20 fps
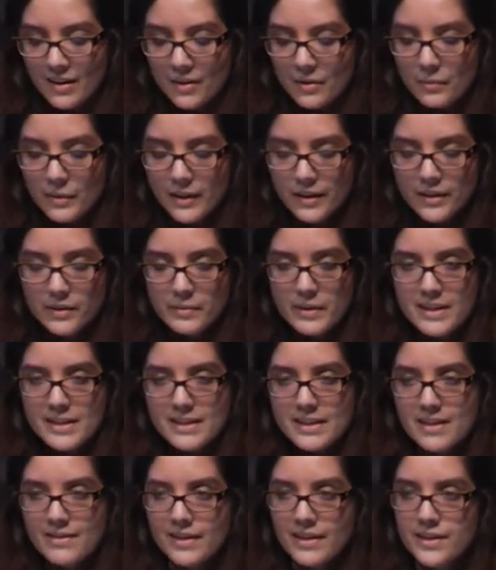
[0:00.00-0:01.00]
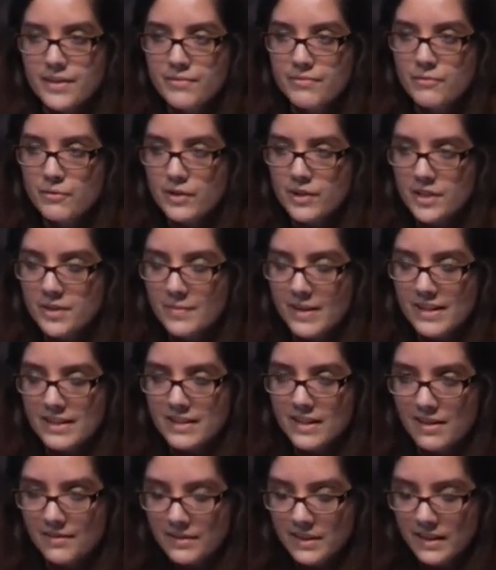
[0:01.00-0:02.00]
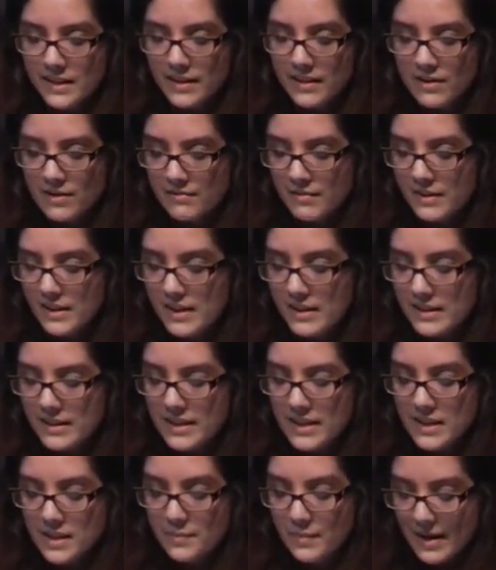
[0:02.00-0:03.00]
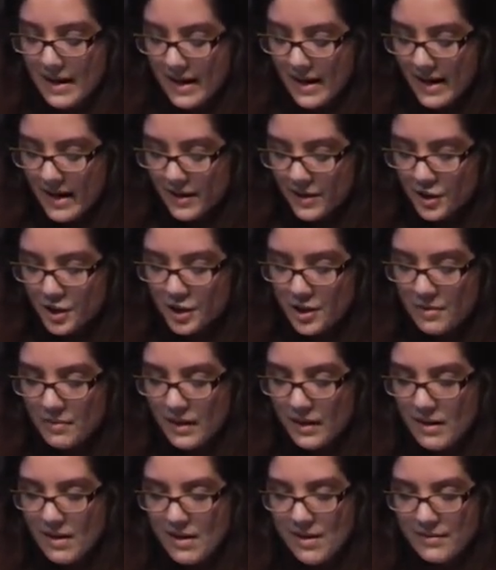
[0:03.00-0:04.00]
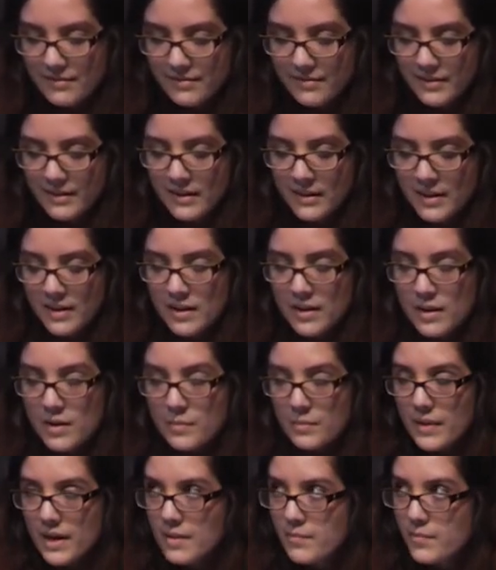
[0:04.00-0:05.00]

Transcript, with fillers: One of the ways that I've had to force myself to get over this is by showing off my